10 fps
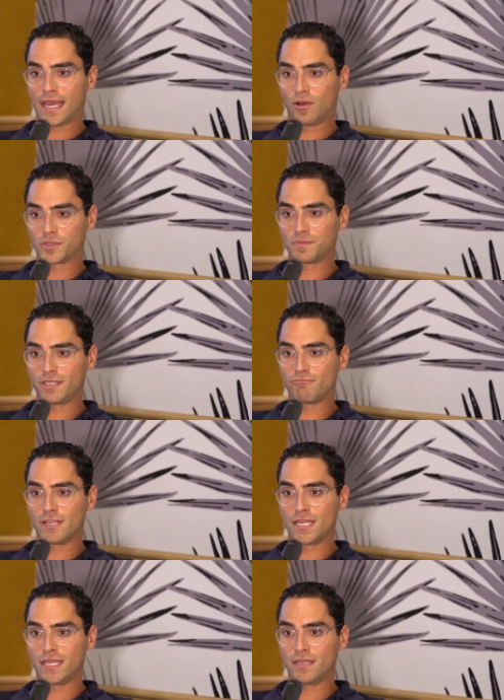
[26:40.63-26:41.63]
helped me
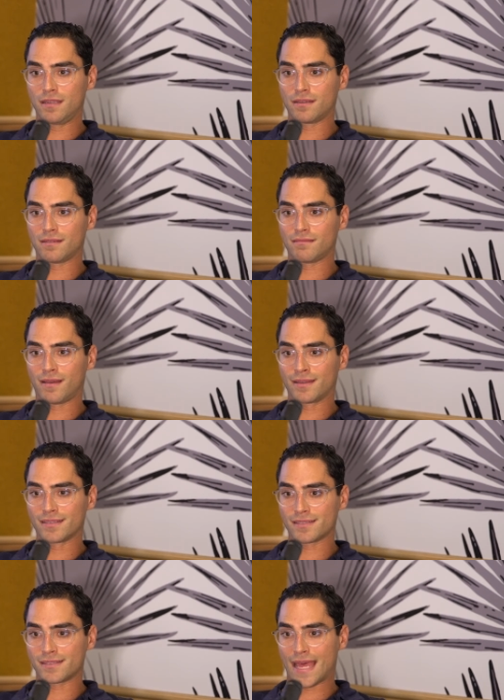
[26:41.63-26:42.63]
really
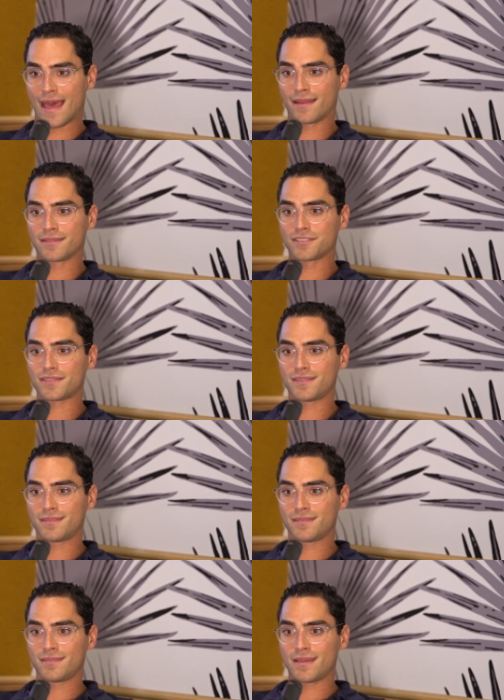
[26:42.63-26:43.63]
understand
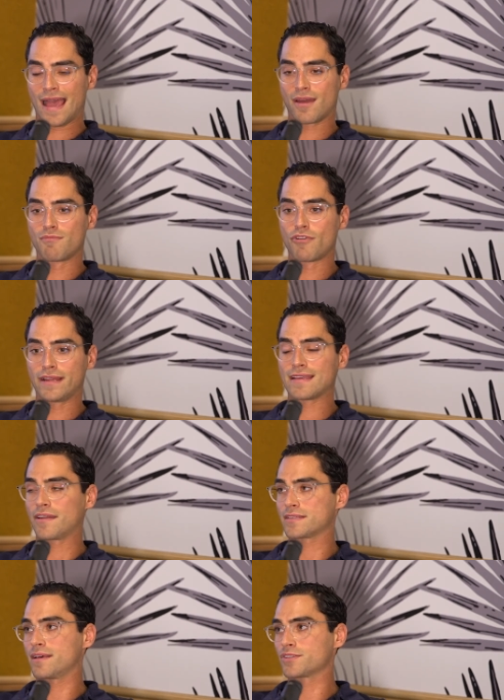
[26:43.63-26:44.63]
how to break down
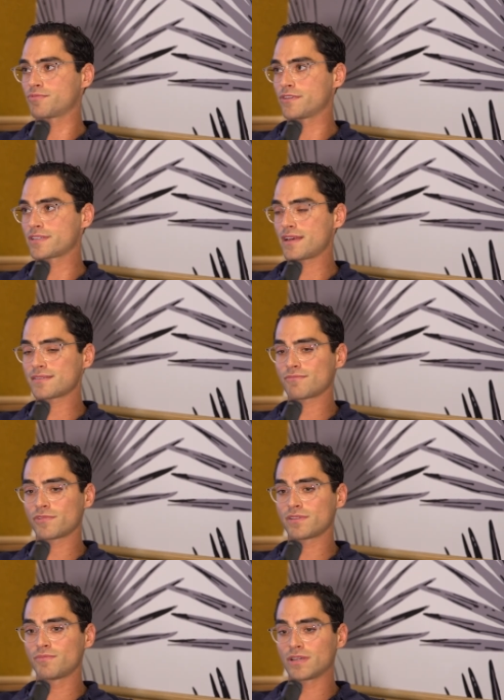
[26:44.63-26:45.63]
a sales process, and
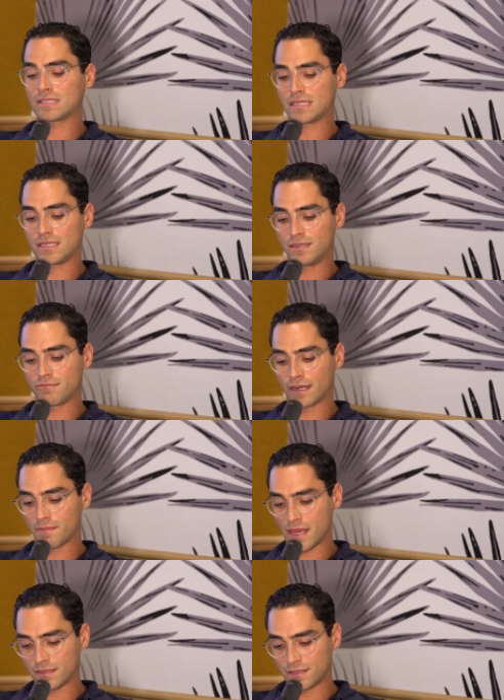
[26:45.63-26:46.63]
one of the books that he
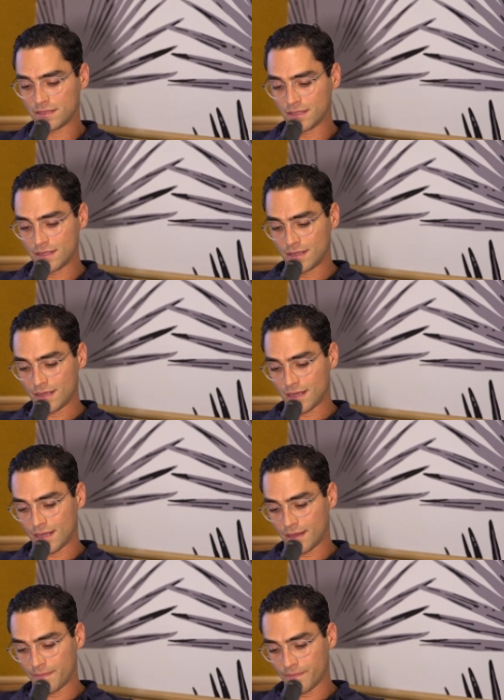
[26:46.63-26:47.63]
recommended,
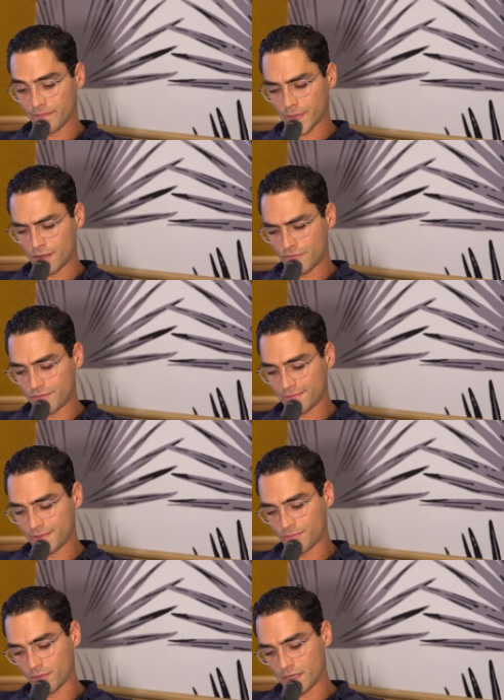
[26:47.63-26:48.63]
um, I know if
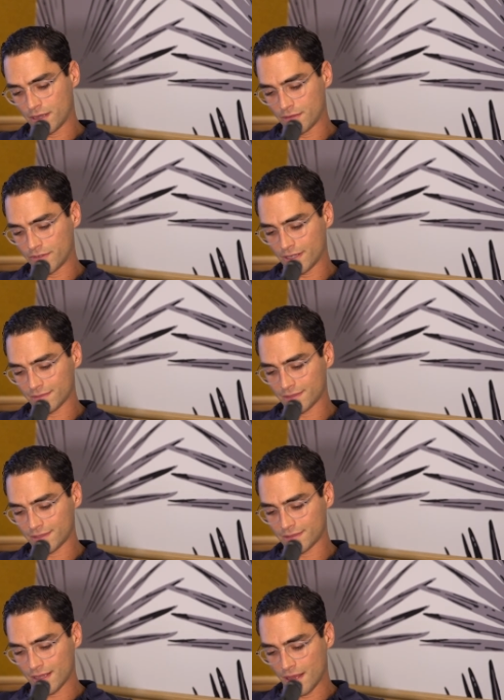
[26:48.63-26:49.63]
you've probably heard of it.
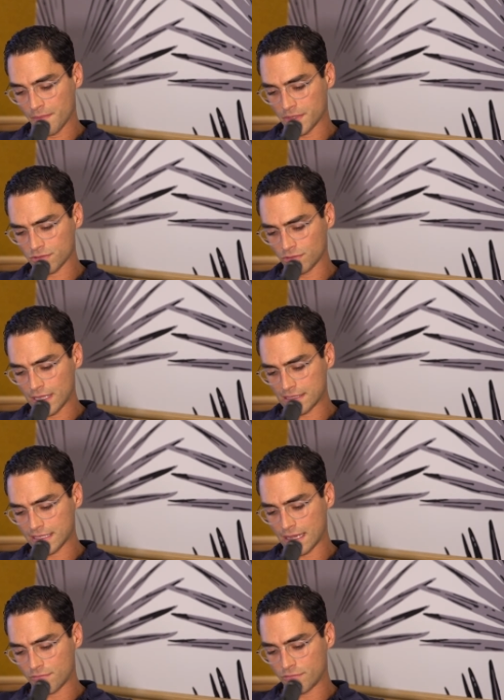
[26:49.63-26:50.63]
Um, it's called Let's
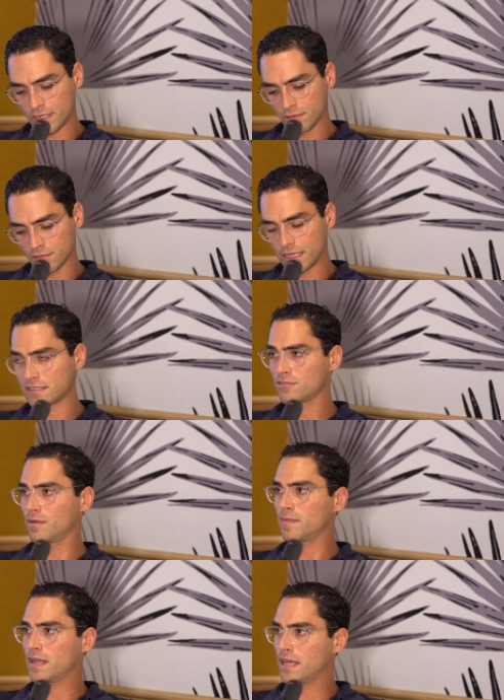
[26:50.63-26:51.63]
Get Real or Let's
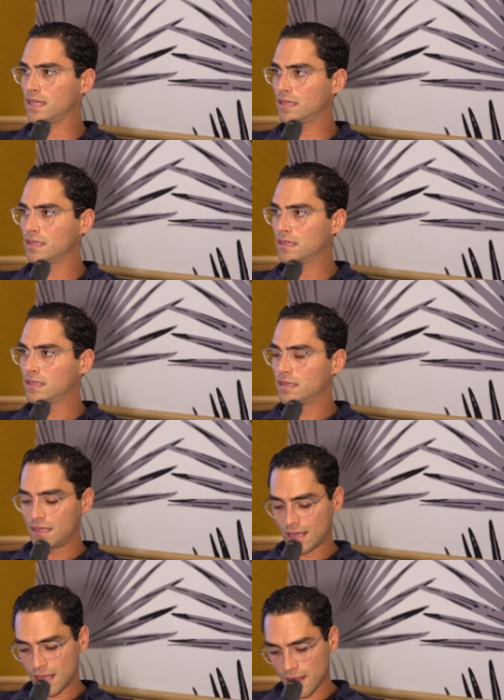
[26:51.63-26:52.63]
Not Play
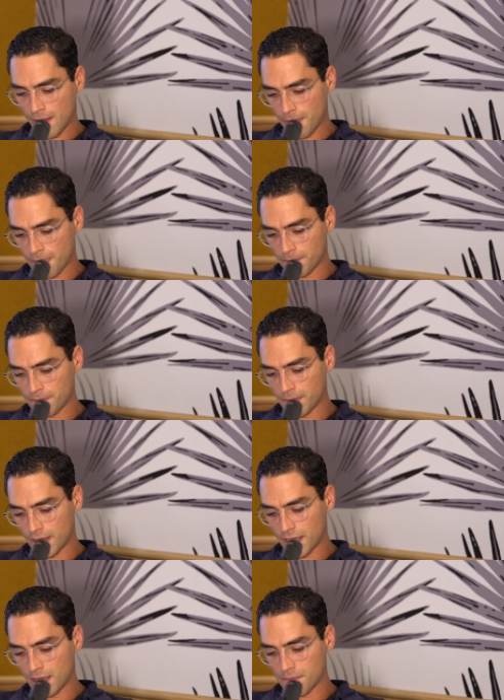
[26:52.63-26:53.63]
um,
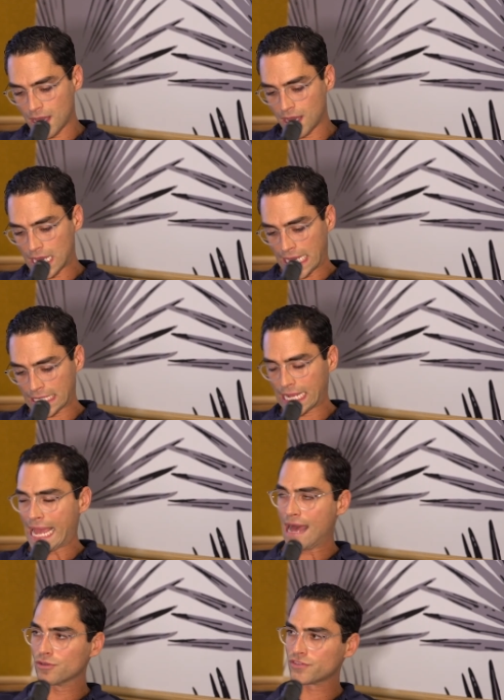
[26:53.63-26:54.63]
by Mahan
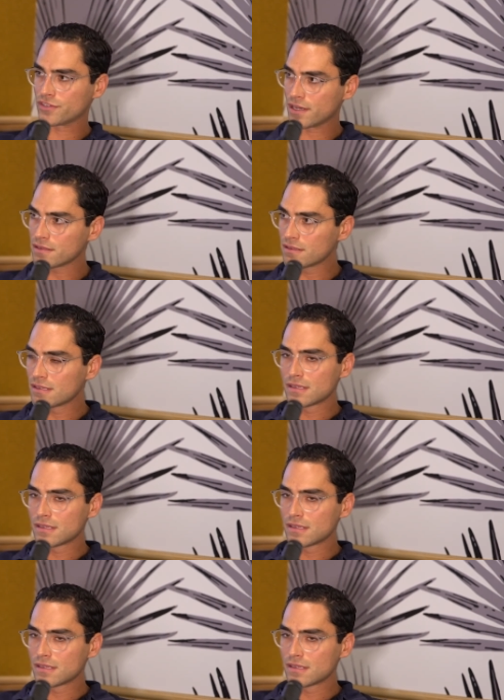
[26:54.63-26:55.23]
Khalsa.